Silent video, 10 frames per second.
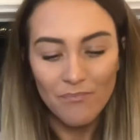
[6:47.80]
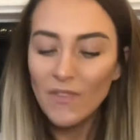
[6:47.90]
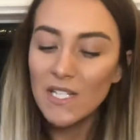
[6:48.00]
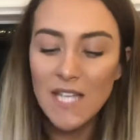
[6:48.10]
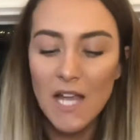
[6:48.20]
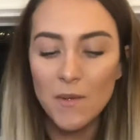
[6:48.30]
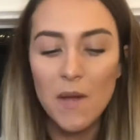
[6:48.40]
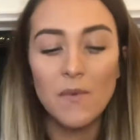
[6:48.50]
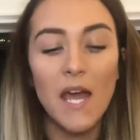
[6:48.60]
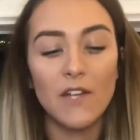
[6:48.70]
So
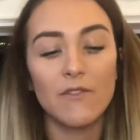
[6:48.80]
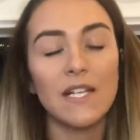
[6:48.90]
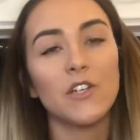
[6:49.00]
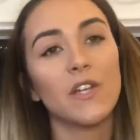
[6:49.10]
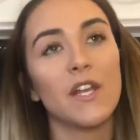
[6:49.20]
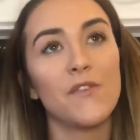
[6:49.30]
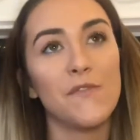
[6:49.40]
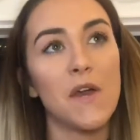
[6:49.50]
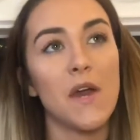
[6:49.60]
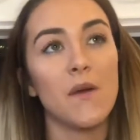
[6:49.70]
anyway, we had a really good
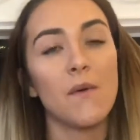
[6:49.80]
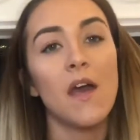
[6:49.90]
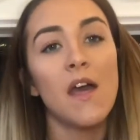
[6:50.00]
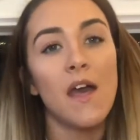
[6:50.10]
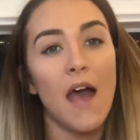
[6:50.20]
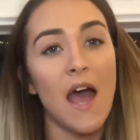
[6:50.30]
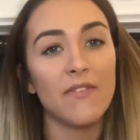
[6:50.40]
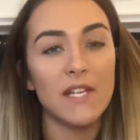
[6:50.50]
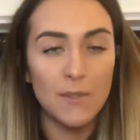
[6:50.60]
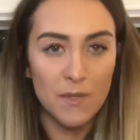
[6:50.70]
interview,
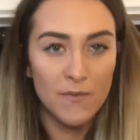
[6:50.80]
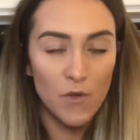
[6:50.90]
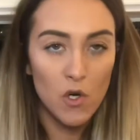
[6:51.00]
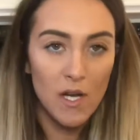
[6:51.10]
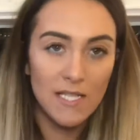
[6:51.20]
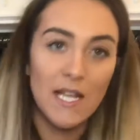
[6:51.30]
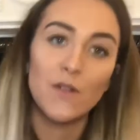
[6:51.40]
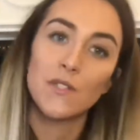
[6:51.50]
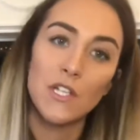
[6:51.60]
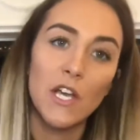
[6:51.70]
and this was for a
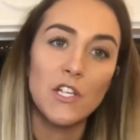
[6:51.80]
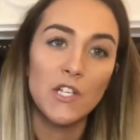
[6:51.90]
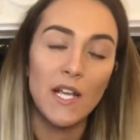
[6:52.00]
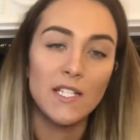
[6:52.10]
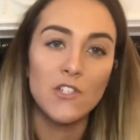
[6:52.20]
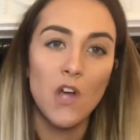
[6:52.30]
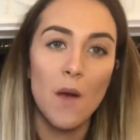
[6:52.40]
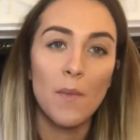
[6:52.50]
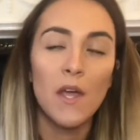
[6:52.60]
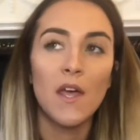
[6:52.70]
sales negotiator
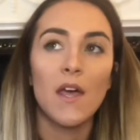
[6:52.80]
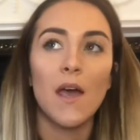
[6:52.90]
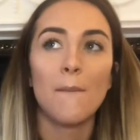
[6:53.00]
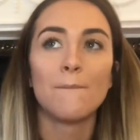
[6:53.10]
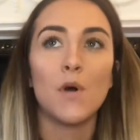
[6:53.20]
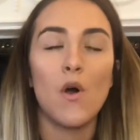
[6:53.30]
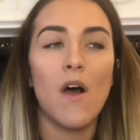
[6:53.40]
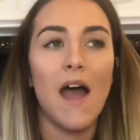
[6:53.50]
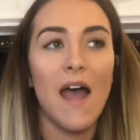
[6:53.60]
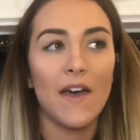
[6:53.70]
job.
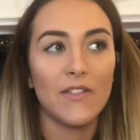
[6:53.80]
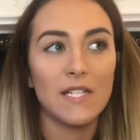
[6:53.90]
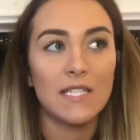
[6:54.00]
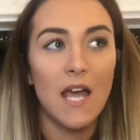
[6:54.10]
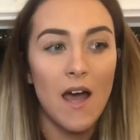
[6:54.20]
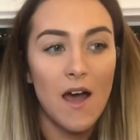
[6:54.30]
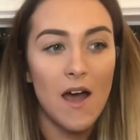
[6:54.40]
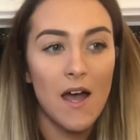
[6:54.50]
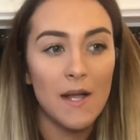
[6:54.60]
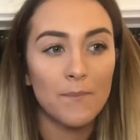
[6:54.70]
But at the
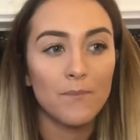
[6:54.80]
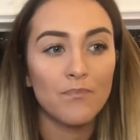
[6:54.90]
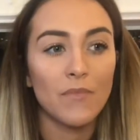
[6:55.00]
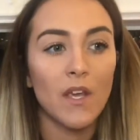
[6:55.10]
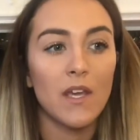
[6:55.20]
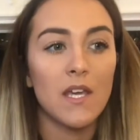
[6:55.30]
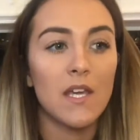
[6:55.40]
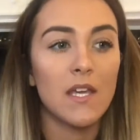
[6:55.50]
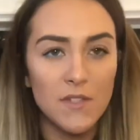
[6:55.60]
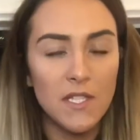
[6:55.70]
time,
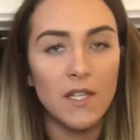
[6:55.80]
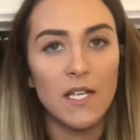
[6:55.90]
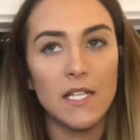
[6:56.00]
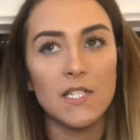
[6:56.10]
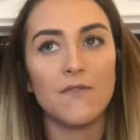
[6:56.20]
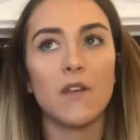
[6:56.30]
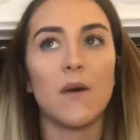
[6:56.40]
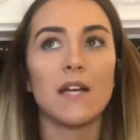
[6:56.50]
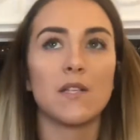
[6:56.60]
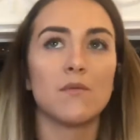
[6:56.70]
after the interview,
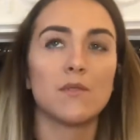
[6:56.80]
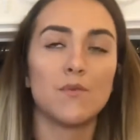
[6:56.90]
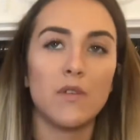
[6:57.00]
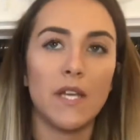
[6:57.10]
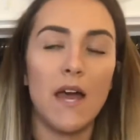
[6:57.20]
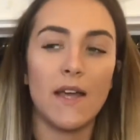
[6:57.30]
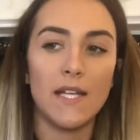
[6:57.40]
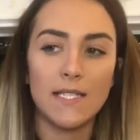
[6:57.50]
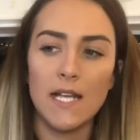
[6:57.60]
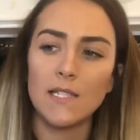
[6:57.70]
as I was walking out,
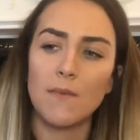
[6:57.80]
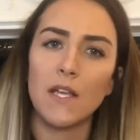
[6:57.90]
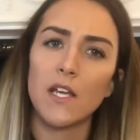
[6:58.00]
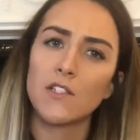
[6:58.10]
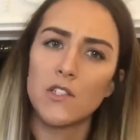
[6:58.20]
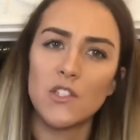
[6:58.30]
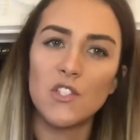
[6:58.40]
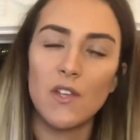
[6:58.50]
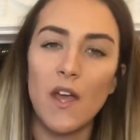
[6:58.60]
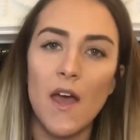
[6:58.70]
he said to me, he goes,
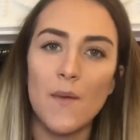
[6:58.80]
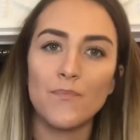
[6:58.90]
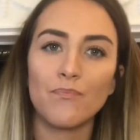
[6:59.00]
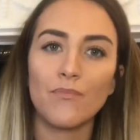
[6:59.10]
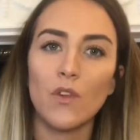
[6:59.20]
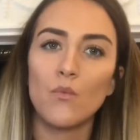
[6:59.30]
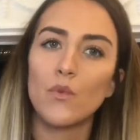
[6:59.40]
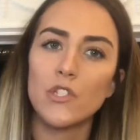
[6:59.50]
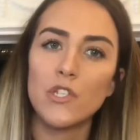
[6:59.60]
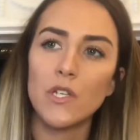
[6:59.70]

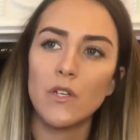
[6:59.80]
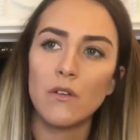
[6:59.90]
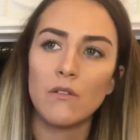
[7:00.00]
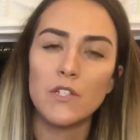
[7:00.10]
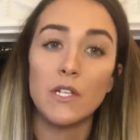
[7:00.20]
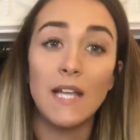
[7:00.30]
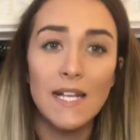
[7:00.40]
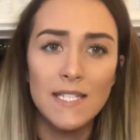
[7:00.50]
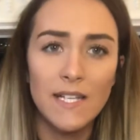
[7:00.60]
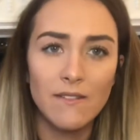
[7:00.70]
would you do
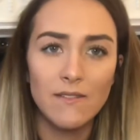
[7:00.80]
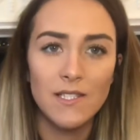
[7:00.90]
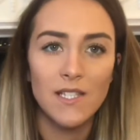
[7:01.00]
lettings?